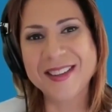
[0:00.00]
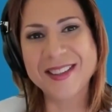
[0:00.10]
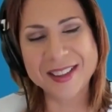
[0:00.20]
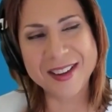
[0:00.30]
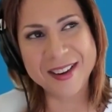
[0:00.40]

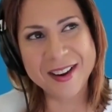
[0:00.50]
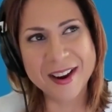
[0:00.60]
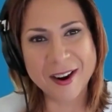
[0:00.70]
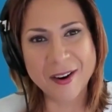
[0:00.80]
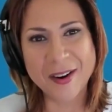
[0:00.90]
see
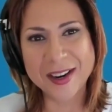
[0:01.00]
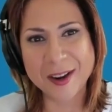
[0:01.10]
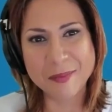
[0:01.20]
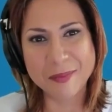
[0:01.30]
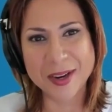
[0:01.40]
how I
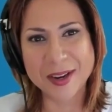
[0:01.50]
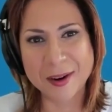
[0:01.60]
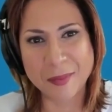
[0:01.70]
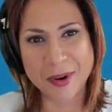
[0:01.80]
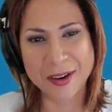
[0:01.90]
can pick it
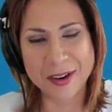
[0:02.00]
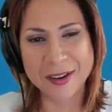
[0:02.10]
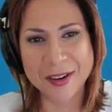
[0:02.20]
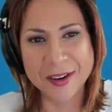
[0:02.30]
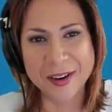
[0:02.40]

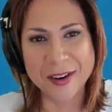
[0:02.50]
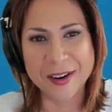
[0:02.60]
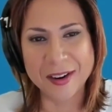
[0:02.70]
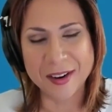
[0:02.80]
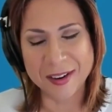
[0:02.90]
apart
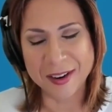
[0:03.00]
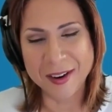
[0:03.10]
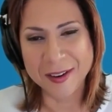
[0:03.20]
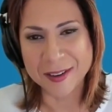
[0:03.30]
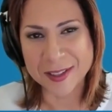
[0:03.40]

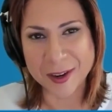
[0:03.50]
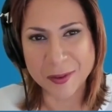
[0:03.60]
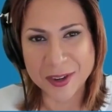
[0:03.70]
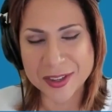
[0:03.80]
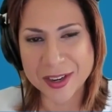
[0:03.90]
in the same
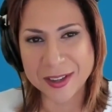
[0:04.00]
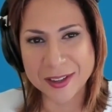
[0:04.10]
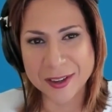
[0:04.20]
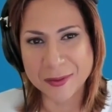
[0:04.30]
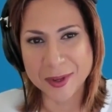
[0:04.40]
way she had
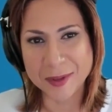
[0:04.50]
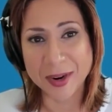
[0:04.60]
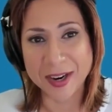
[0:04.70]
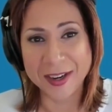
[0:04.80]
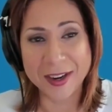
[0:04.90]
done with
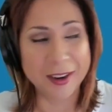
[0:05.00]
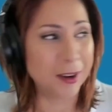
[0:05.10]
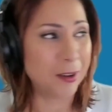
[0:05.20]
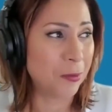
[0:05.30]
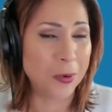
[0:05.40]
mine. And
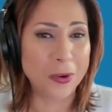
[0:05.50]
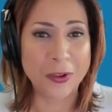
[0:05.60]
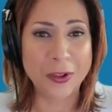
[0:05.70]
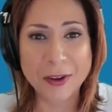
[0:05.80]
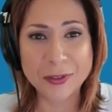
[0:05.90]
I would
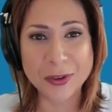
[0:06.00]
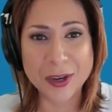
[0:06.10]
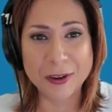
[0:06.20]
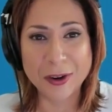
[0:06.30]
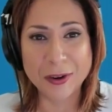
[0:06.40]
love to
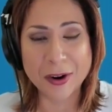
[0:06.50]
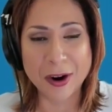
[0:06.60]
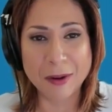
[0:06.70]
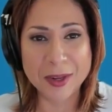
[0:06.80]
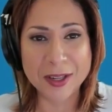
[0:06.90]
hear your
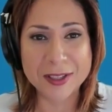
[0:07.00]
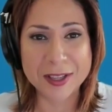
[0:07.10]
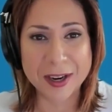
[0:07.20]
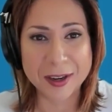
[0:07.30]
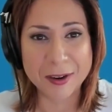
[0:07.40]
comments.
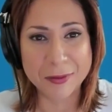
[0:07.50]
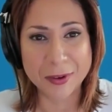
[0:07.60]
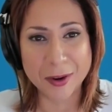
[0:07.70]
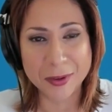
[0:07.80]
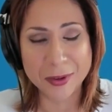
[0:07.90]
Sign up for
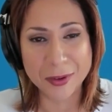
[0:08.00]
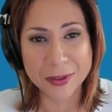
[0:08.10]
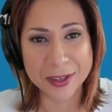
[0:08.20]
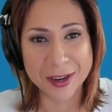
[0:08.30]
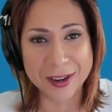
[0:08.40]
our
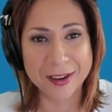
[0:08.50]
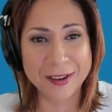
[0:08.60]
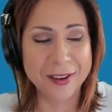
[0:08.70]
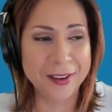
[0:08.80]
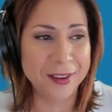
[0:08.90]

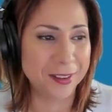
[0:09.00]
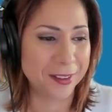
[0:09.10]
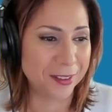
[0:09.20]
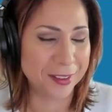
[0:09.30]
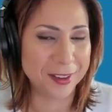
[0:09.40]
newsletter.
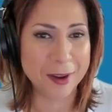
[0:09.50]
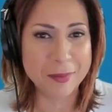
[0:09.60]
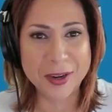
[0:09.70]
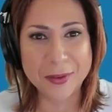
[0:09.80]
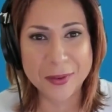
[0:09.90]
Let
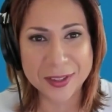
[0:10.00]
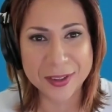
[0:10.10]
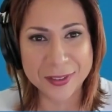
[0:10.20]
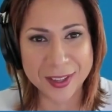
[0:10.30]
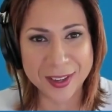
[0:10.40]
me know what
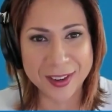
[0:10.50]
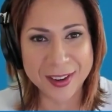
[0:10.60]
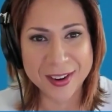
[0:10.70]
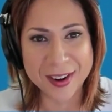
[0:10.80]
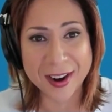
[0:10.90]
you
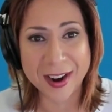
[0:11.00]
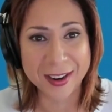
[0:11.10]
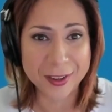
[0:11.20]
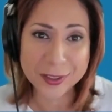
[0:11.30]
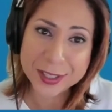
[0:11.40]
think.
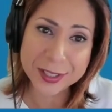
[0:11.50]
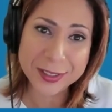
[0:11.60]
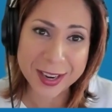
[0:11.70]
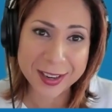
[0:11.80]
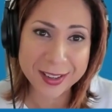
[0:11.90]
And until
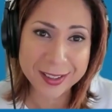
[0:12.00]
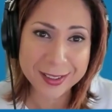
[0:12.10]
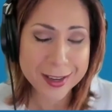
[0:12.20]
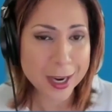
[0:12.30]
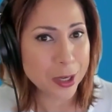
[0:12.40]

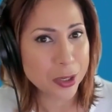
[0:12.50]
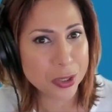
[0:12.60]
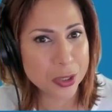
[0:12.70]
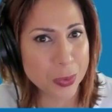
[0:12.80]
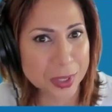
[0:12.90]
then,
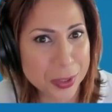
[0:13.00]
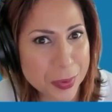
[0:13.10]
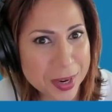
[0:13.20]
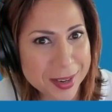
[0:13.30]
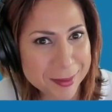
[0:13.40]
sweet
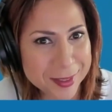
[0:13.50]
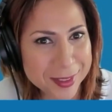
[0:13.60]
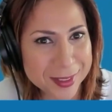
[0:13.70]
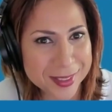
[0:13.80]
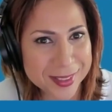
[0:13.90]
dreams.